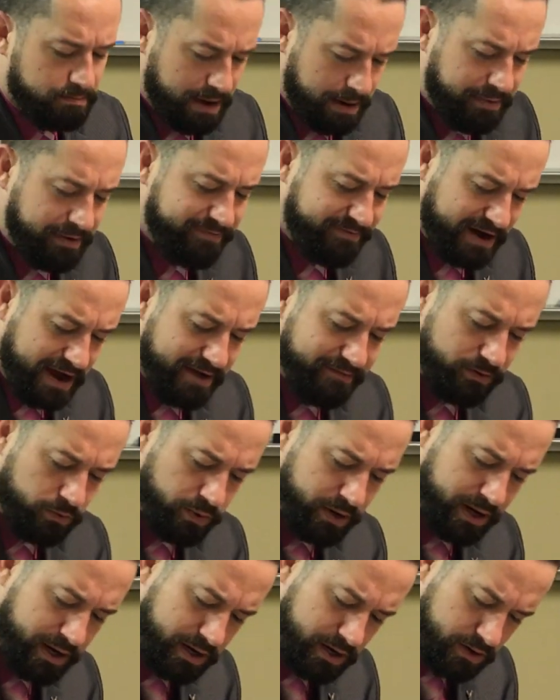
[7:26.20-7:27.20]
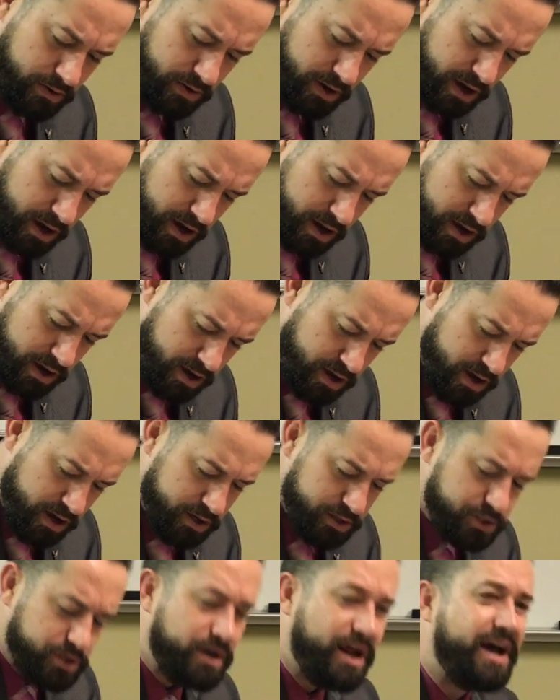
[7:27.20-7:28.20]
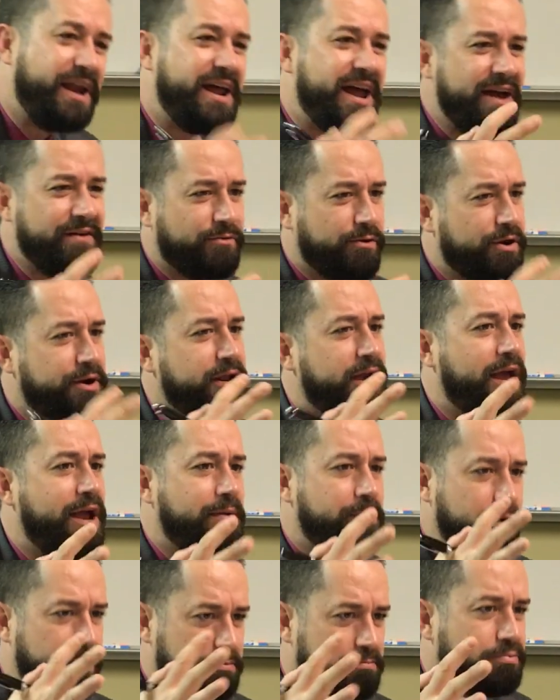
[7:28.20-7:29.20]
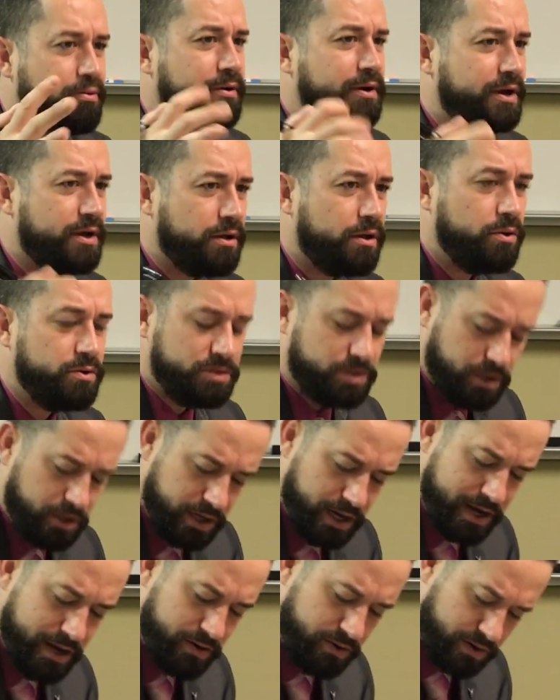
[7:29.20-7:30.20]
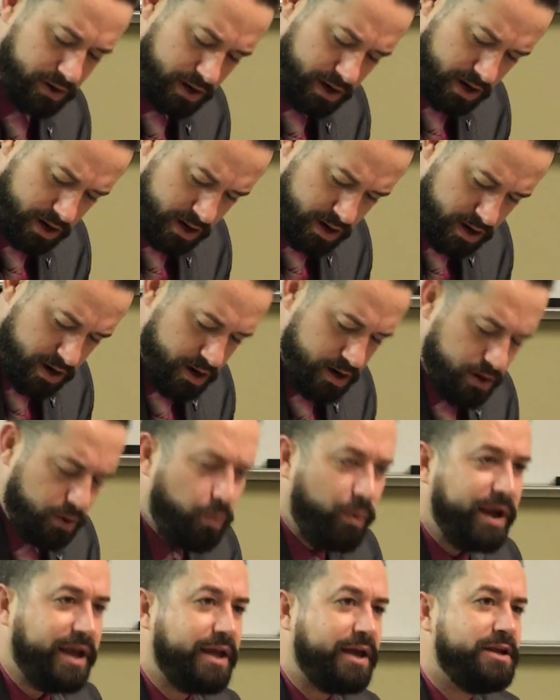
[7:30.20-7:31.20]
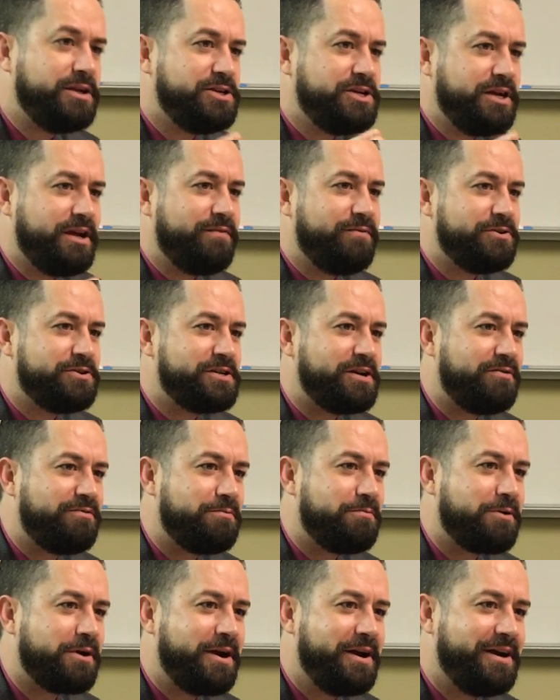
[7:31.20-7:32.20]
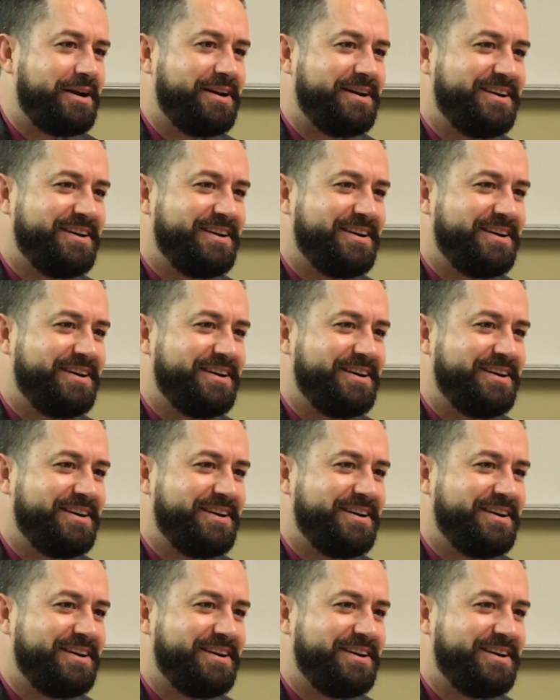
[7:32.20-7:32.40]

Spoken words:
Maybe 5 a week. Okay. So not every day, but pretty close to that. Okay. Weekends, you give yourself a break.